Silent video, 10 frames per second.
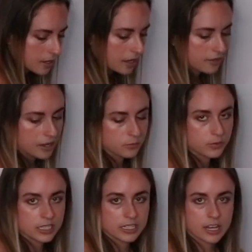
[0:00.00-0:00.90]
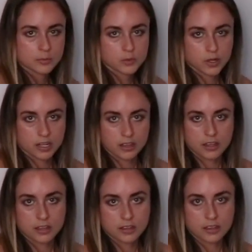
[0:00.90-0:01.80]
And that really helps work
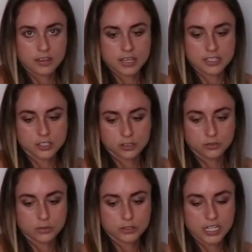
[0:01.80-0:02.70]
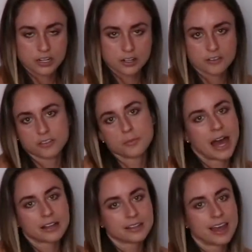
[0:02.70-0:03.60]
the internal rotator of the
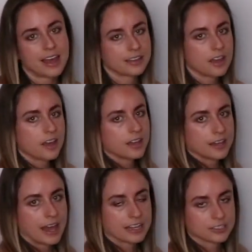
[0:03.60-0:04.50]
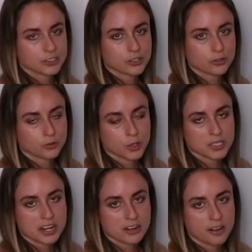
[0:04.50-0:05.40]
back leg, external
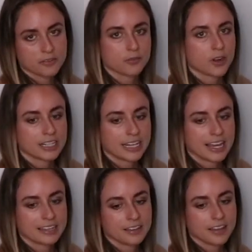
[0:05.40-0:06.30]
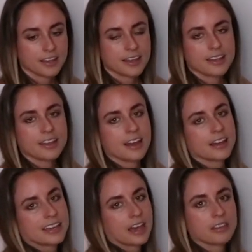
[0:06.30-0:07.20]
rotator of the front leg.
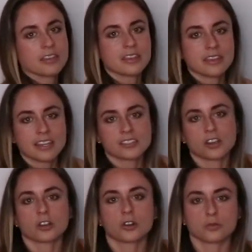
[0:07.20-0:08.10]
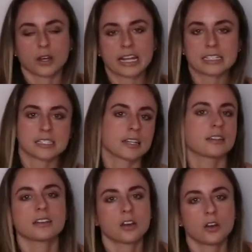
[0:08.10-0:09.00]
Again, these are great
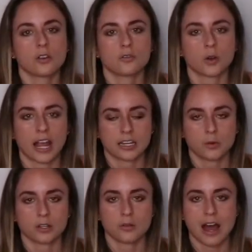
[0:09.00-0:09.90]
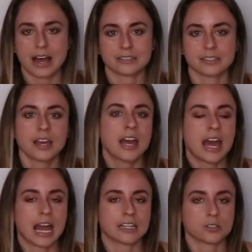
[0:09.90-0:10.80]
for anyone who has
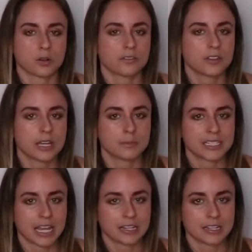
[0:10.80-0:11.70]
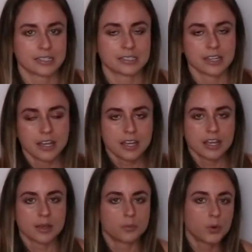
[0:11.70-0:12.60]
any sort of hip tightness,
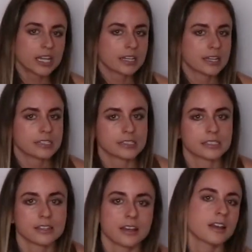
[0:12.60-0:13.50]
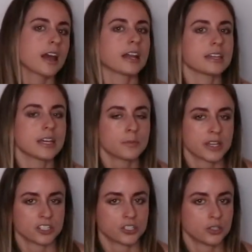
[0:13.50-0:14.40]
hip weakness, any hip
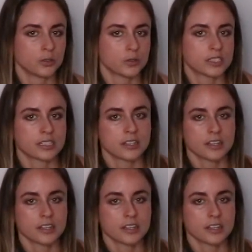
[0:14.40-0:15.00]
issues,